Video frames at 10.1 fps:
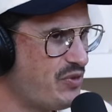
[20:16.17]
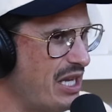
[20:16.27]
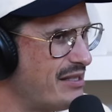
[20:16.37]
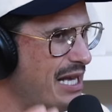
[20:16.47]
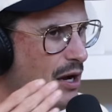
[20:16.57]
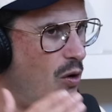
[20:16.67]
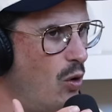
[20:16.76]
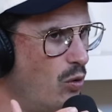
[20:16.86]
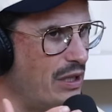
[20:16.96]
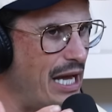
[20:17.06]
It's that
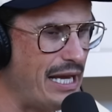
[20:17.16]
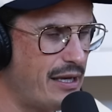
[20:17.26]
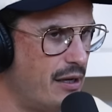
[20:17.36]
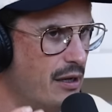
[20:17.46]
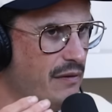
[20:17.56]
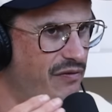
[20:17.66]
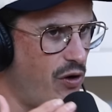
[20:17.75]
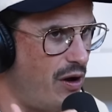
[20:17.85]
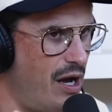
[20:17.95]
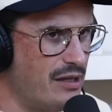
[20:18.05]
whole like
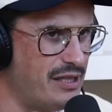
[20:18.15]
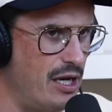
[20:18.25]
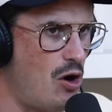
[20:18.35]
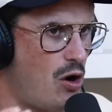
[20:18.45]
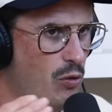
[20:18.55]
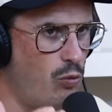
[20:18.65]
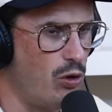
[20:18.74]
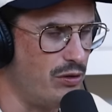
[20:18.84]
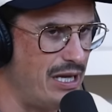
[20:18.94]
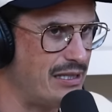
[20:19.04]
for us in our
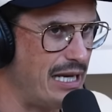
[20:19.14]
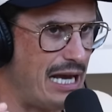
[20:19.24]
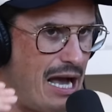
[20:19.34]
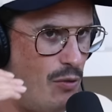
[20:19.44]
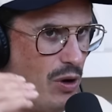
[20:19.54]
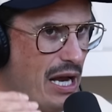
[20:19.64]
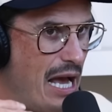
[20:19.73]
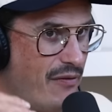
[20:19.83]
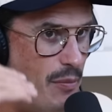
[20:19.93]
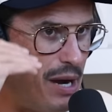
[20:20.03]
world, it's like I want to
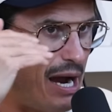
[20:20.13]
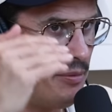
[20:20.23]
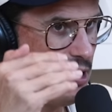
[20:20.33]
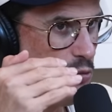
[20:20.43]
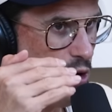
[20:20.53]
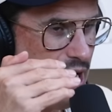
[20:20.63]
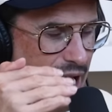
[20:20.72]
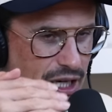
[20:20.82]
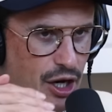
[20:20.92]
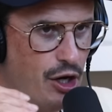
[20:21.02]
have a Bible in one
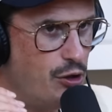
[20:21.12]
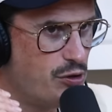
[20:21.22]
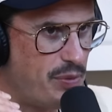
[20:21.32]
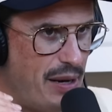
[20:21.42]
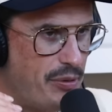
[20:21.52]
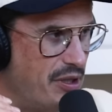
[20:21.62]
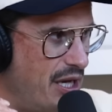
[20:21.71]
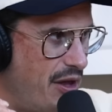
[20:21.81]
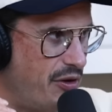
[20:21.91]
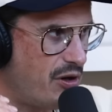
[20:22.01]
hand and a newspaper in
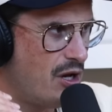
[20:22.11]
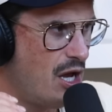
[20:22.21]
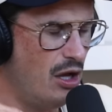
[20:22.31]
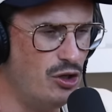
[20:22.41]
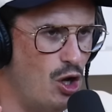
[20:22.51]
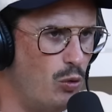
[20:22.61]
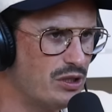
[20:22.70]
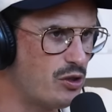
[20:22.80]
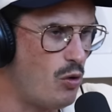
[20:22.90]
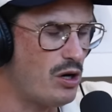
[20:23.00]
the other. Yeah, hmm. know
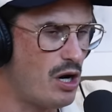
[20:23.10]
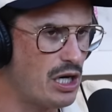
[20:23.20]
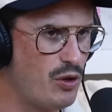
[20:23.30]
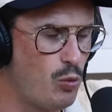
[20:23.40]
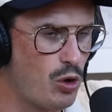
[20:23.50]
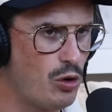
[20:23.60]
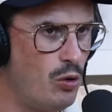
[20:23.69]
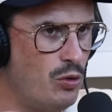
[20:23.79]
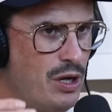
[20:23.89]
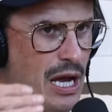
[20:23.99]
what's going on in the
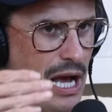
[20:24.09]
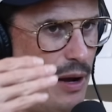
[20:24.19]
world.